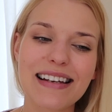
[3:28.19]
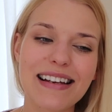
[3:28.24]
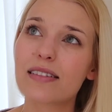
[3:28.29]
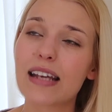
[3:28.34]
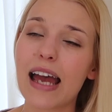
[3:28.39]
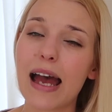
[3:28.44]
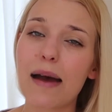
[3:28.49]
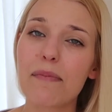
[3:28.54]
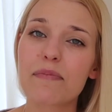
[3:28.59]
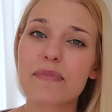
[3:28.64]

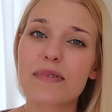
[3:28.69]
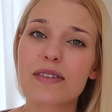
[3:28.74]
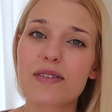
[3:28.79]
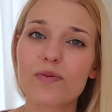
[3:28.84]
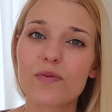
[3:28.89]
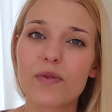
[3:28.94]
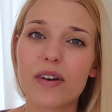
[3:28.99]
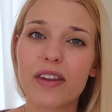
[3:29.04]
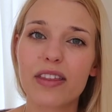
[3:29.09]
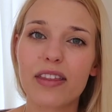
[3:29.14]
taps
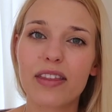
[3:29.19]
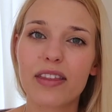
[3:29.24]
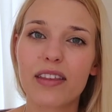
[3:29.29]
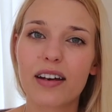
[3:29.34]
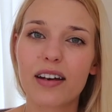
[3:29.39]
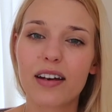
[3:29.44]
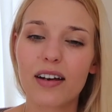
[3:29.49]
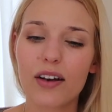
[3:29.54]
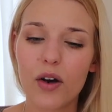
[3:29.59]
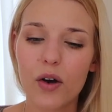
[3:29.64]
with
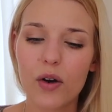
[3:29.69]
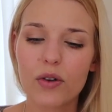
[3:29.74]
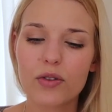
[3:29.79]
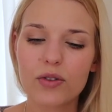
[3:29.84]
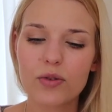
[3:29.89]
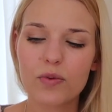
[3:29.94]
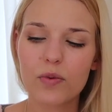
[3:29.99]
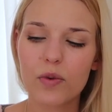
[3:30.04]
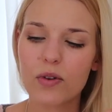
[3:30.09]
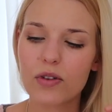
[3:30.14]
the
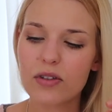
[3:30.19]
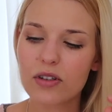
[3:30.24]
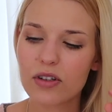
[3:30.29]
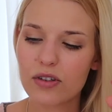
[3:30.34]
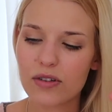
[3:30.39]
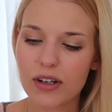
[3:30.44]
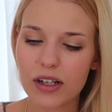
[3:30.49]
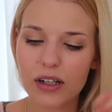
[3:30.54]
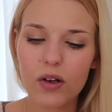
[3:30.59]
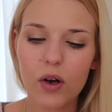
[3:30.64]
hot
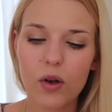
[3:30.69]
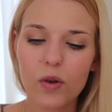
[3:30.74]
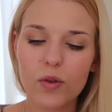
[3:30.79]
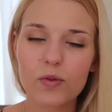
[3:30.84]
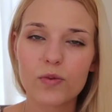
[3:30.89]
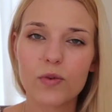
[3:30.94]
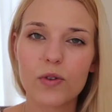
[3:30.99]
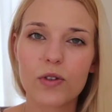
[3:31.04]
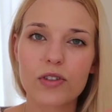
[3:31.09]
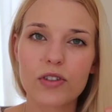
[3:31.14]
water and
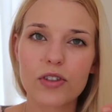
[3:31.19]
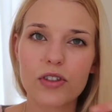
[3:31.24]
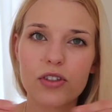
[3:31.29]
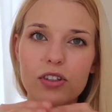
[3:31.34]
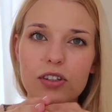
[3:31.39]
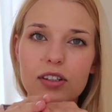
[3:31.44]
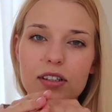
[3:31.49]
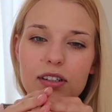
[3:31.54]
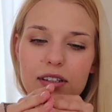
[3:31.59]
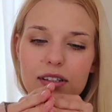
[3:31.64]
cold
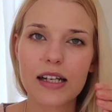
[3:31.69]
water